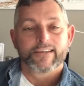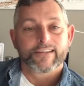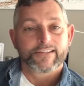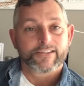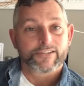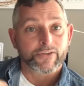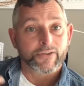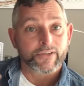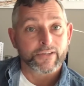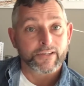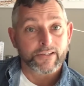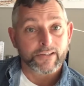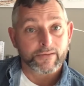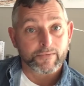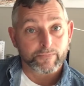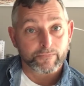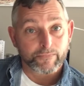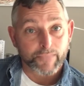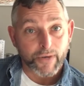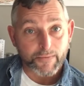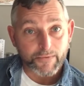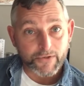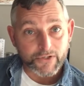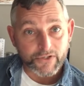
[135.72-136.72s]
So the
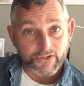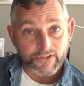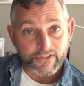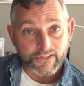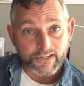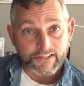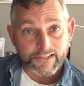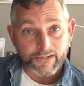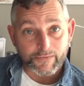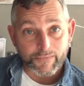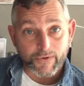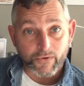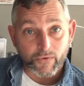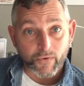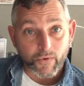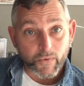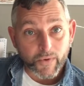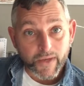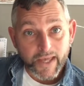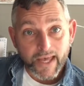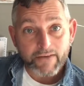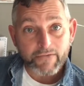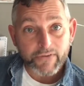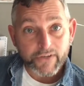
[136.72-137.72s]
publisher says to me, well,
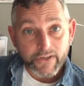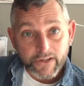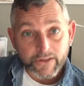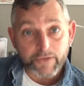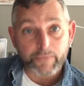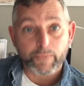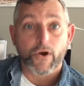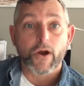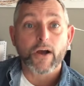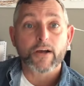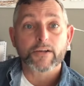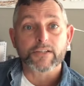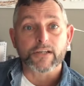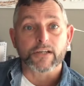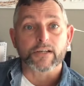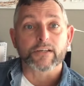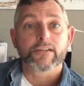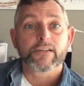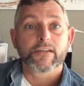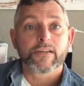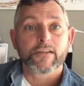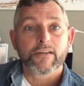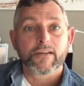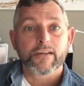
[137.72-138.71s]
we have another
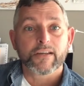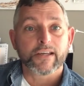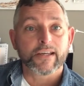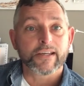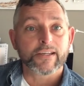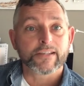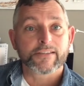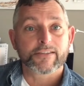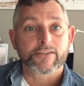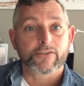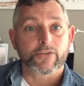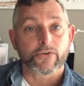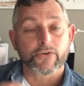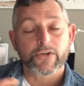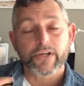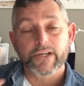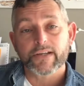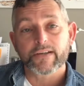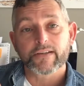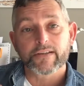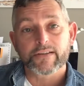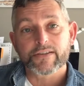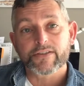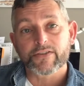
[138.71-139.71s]
project. It's
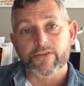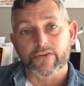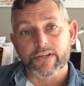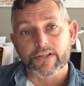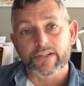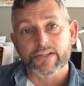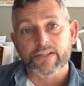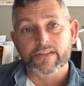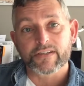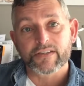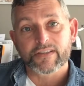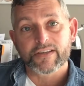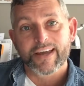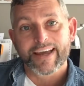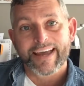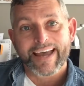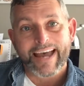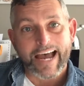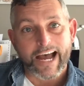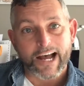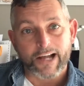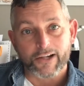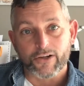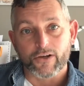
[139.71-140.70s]
30 illustrations.
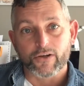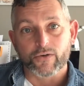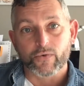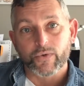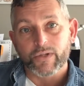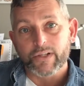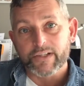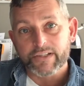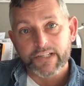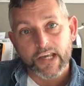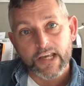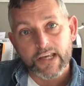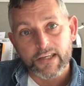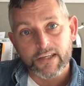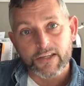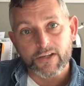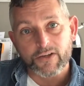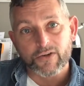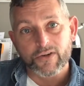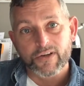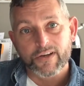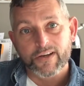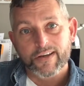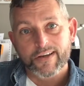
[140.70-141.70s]
How long will it take
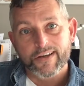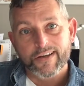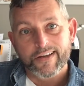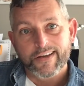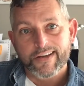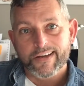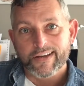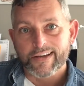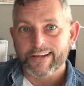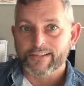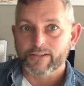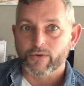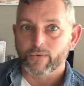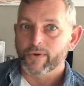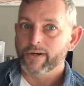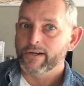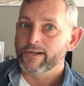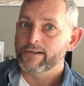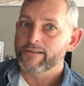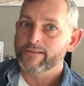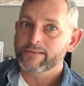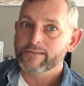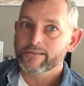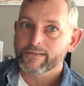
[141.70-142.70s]
you? And I said,
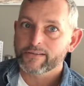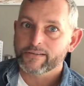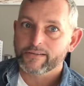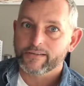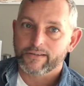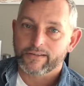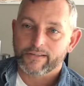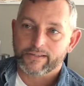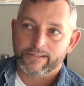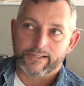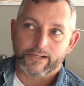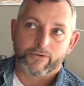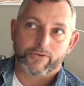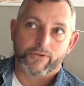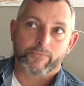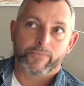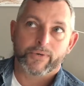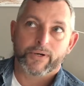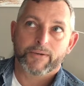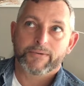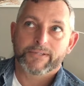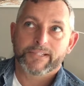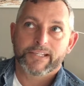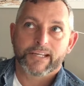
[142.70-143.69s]
well, it'll
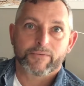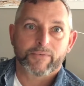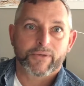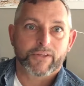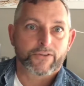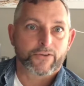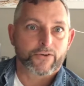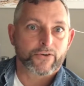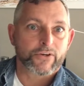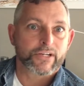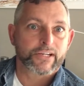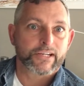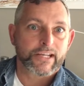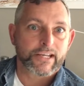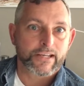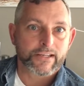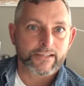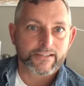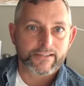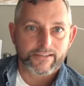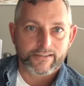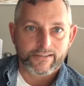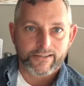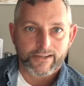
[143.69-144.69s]
probably take me 30
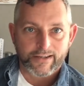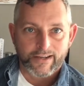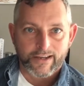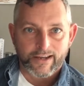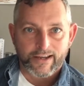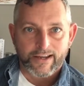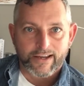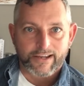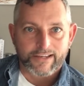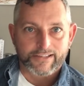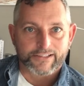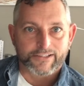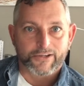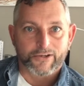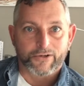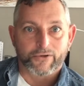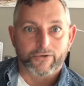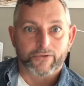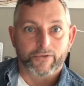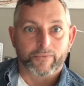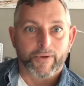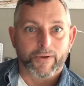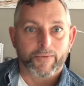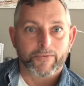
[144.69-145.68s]
days.
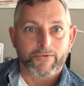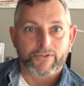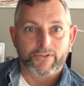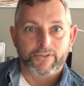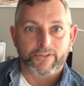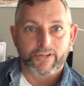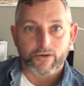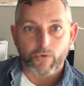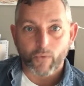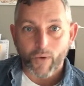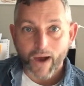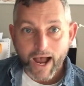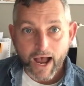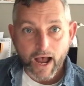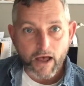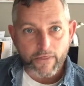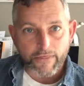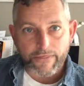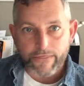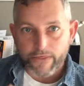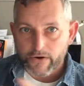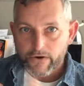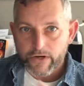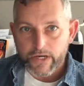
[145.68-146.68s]
So the publisher's like, wow,
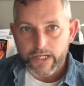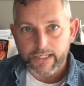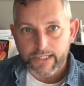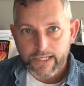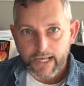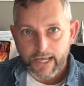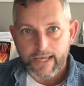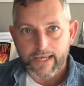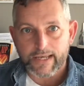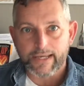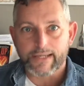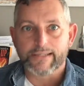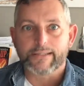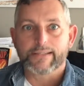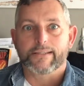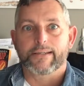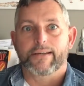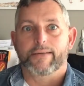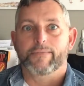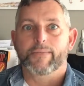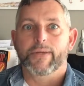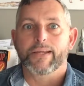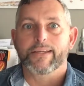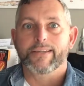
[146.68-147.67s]
30 days? And
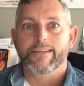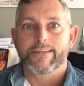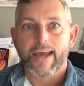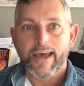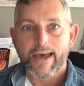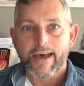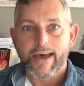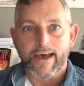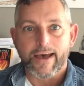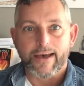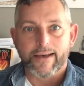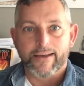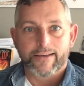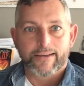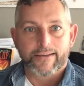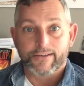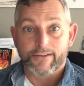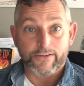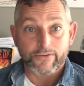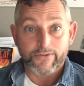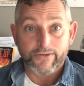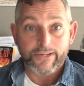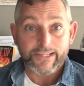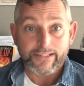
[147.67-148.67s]
I'm like, yeah,
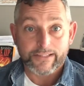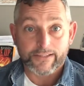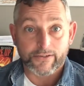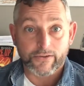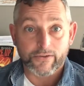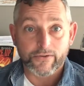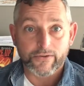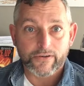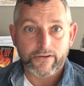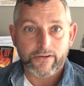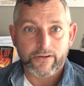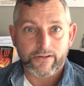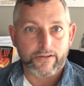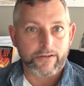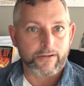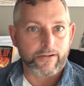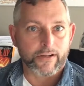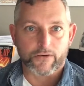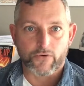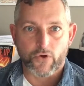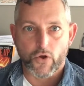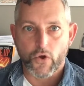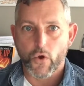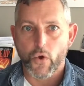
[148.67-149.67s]
do you need it sooner? And they're
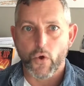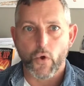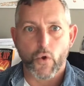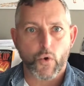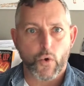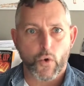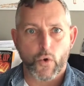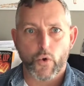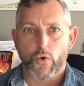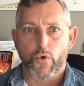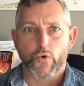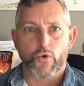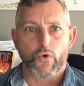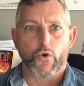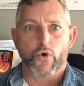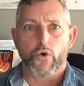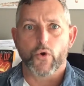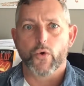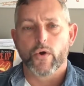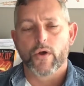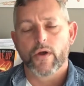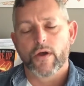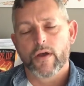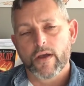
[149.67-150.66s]
like,
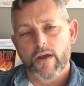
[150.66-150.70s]
no.